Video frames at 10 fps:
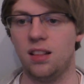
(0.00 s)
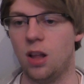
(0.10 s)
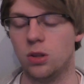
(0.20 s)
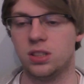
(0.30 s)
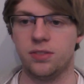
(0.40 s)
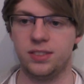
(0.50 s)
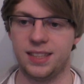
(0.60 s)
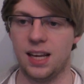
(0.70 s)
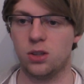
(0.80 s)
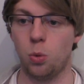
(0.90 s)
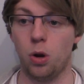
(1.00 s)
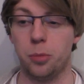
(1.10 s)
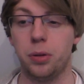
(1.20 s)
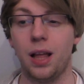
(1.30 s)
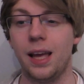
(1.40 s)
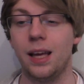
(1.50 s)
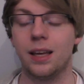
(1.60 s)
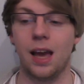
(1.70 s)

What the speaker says: loads of different decks will want to play it.